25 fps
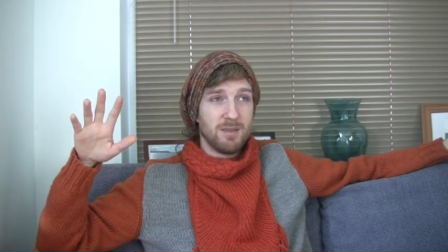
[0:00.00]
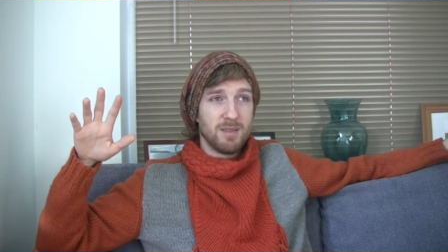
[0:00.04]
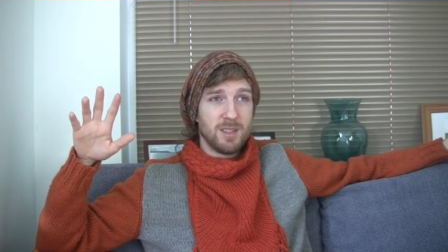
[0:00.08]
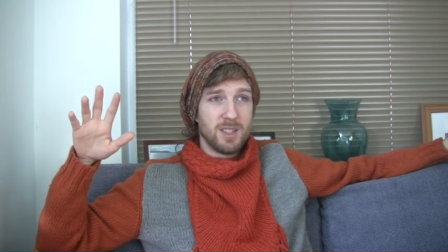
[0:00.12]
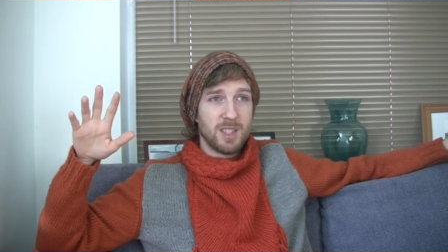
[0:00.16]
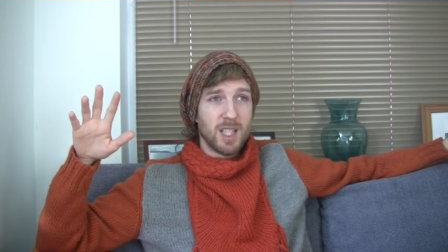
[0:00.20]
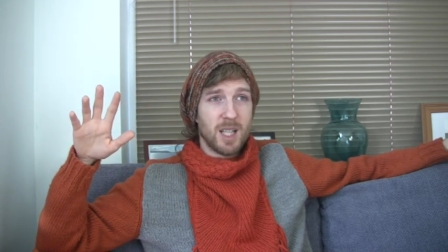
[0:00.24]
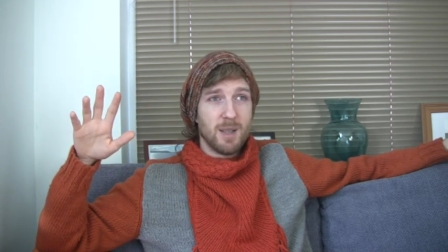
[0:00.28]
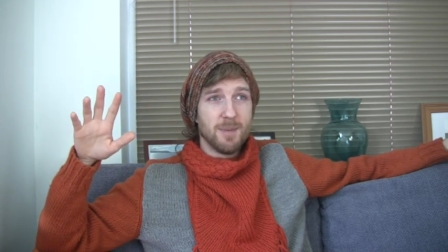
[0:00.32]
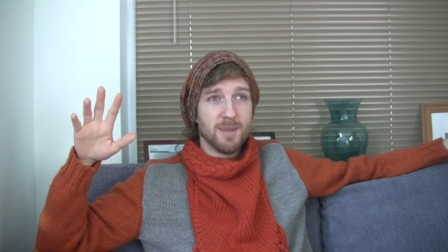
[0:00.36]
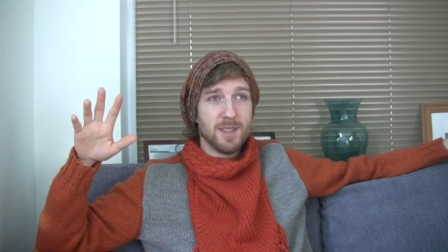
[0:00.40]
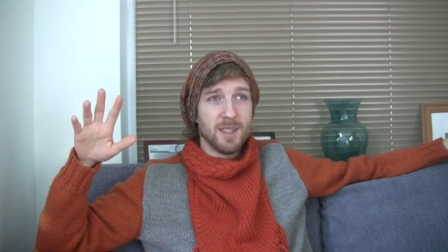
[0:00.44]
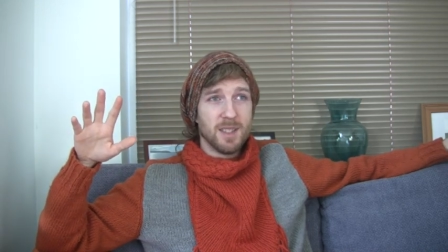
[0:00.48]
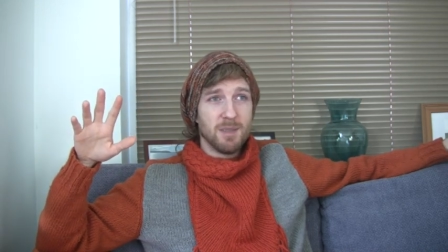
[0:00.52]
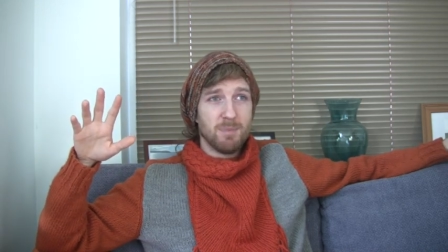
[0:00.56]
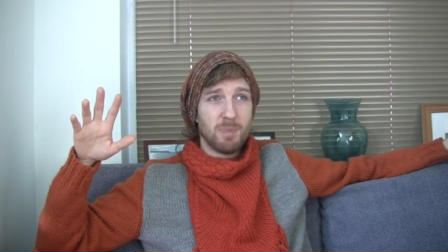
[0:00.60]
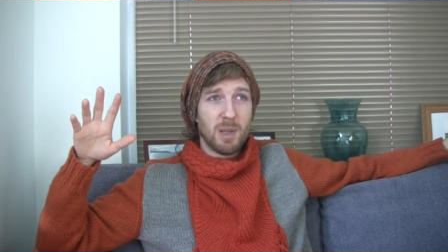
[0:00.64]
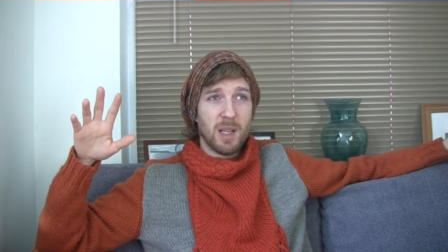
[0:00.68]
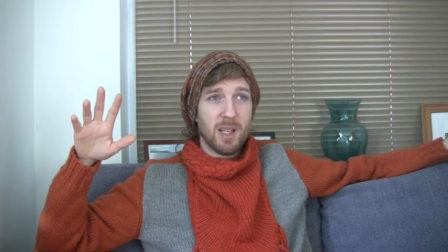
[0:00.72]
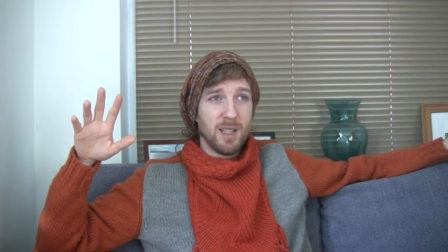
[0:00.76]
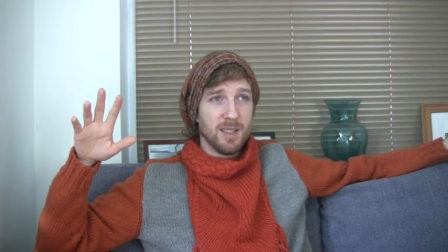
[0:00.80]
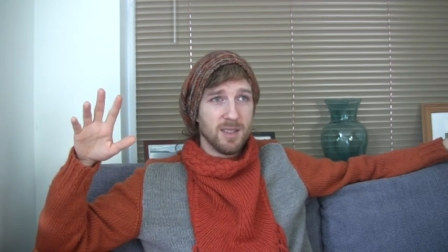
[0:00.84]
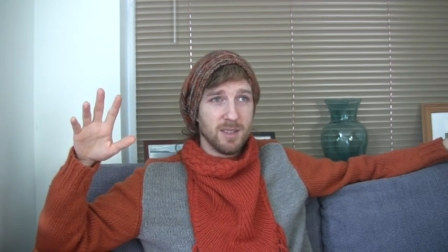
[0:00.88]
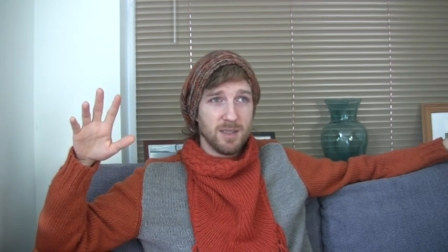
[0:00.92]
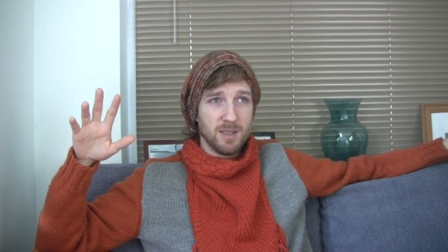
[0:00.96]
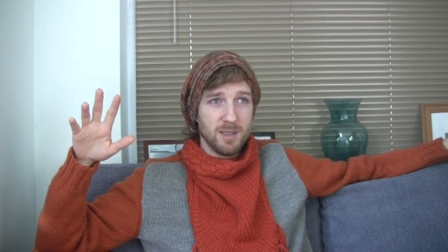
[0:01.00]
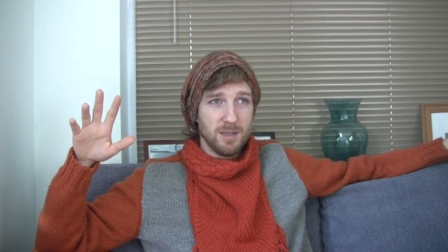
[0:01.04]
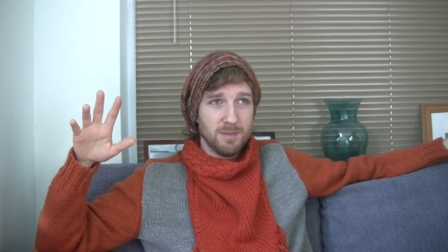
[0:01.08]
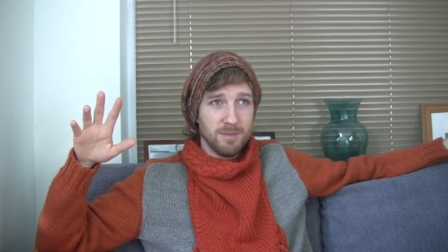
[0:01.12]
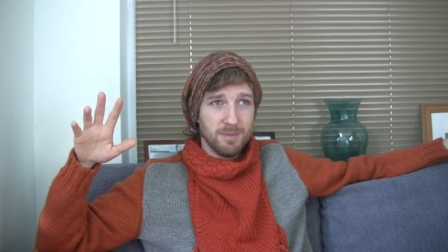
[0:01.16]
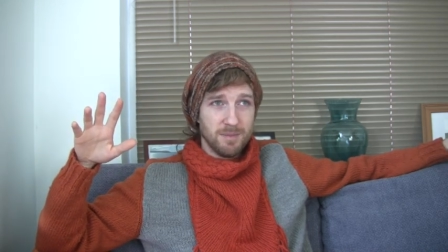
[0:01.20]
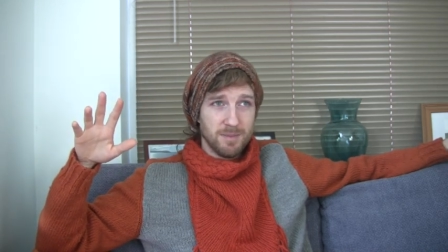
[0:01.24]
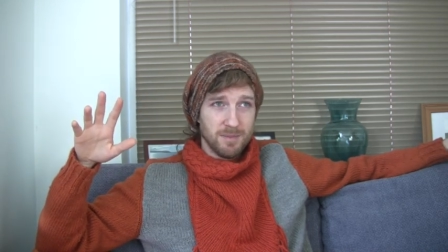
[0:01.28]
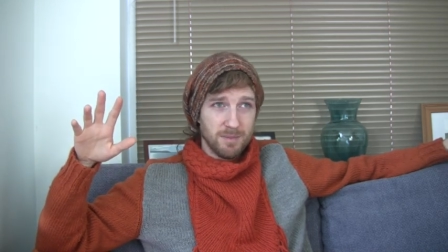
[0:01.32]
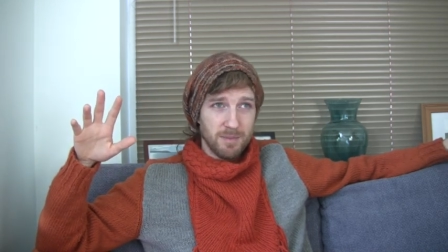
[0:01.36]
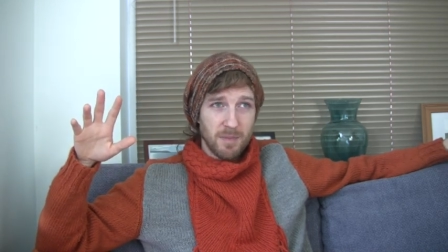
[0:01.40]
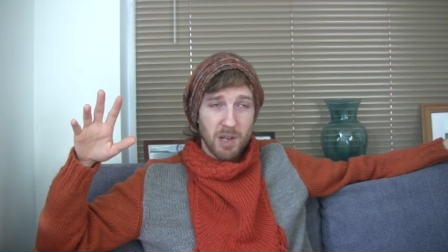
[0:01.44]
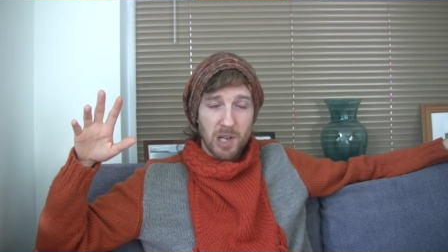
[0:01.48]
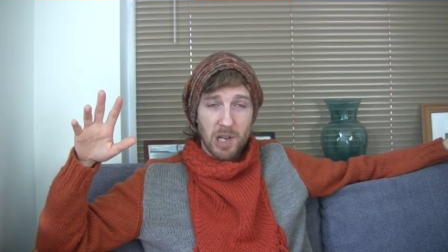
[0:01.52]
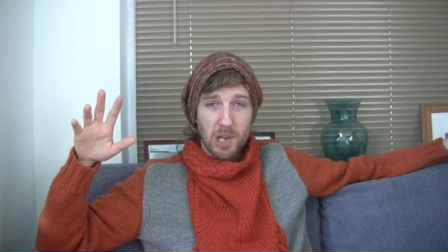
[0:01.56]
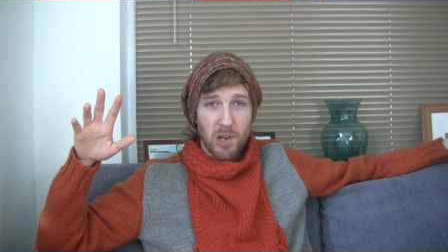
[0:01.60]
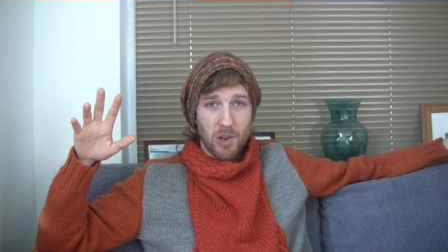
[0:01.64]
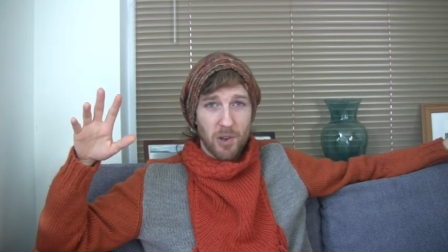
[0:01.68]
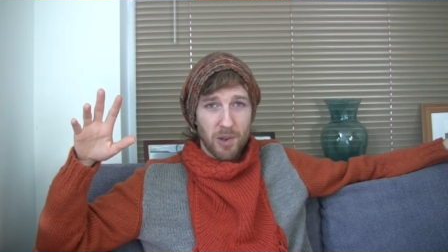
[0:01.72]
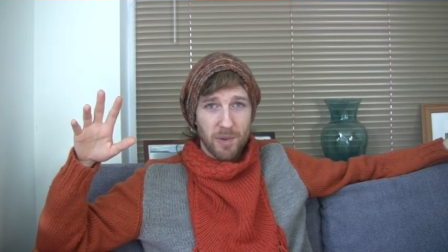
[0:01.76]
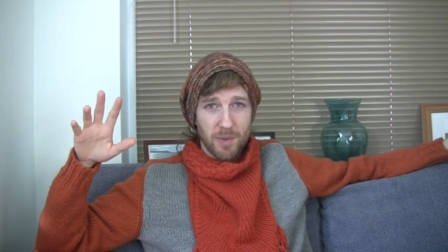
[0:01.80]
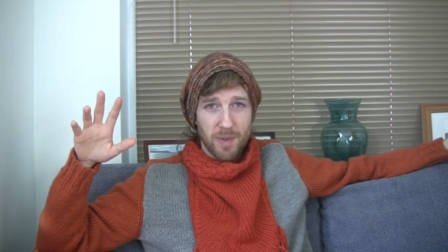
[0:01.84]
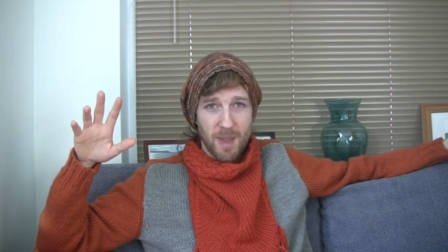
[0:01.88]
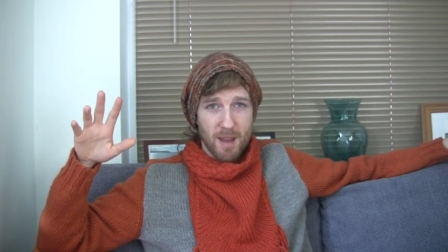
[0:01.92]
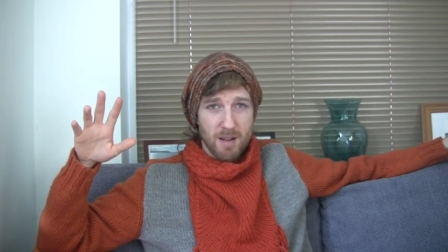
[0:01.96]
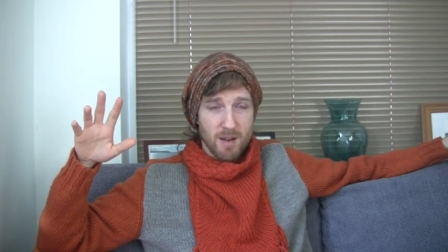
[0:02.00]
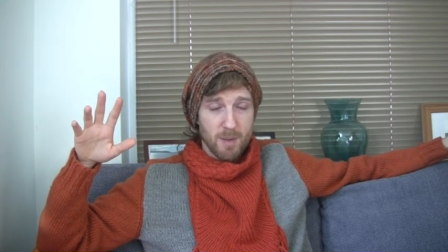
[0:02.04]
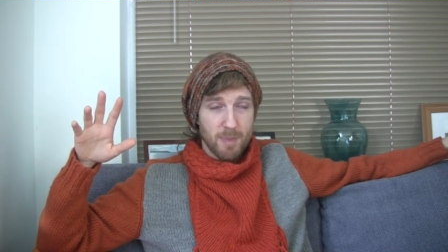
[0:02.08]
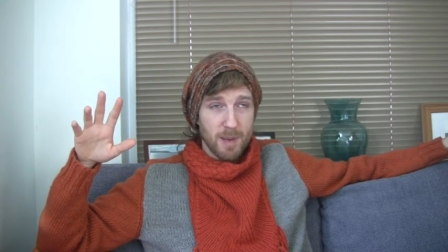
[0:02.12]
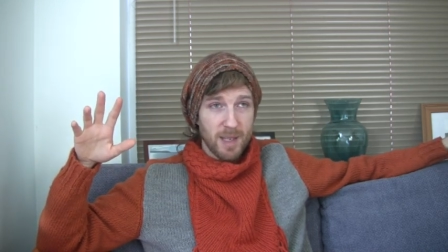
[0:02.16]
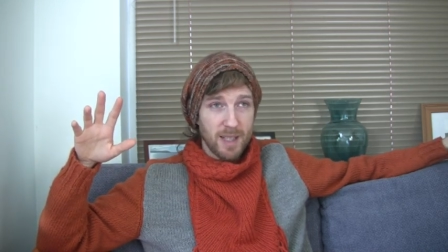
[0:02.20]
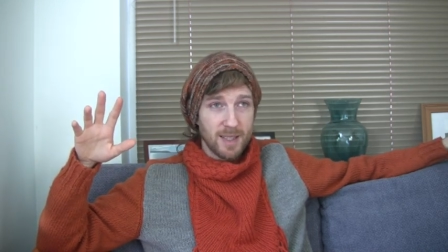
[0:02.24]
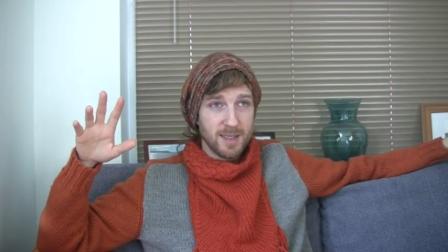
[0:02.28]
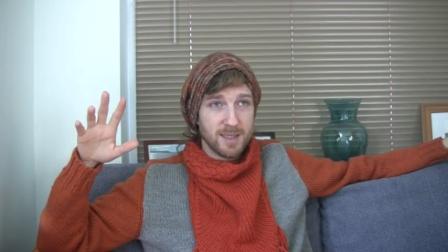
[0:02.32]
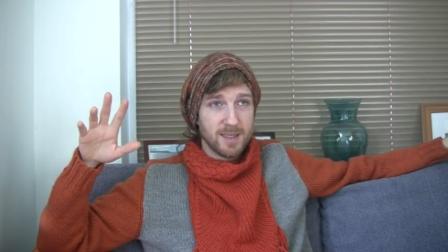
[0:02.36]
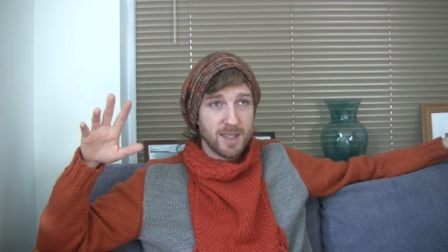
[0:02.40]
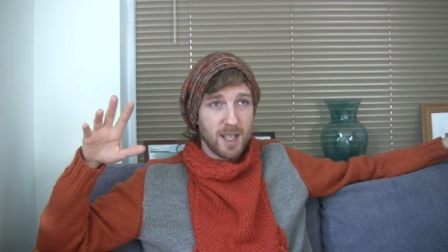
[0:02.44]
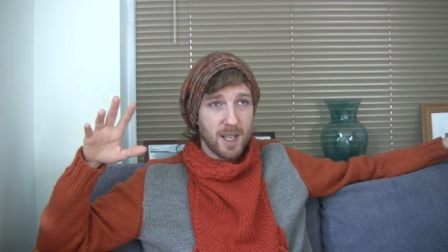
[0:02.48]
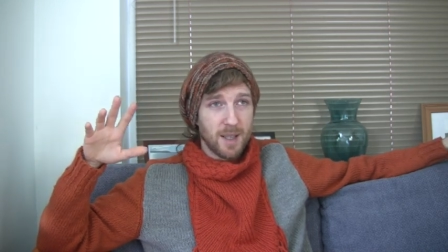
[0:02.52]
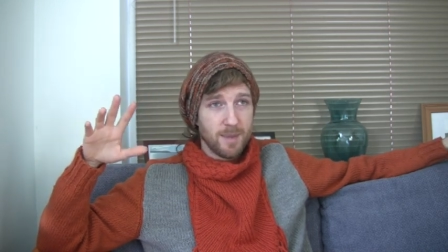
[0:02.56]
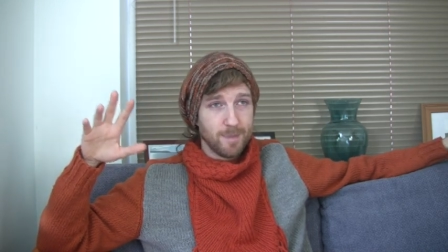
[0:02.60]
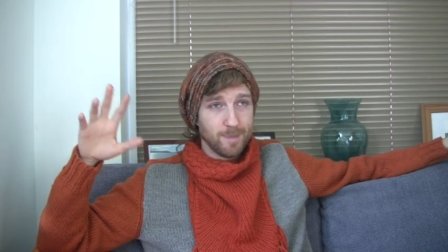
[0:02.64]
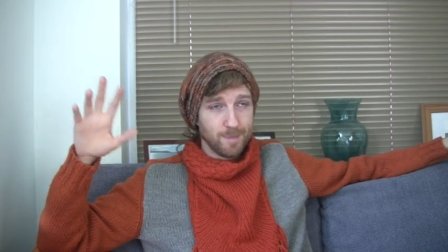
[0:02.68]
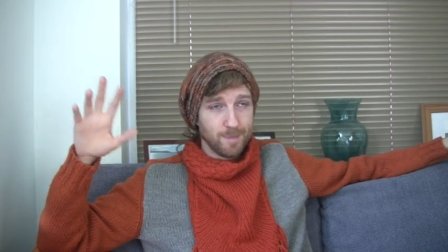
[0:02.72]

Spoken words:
James's personal monologue of therapy, so...